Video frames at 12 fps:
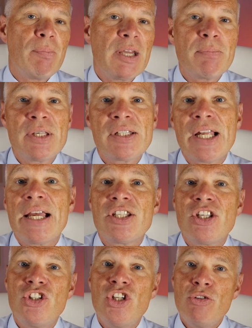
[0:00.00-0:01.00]
big mistakes
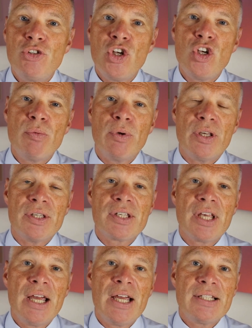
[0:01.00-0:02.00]
is YouTubers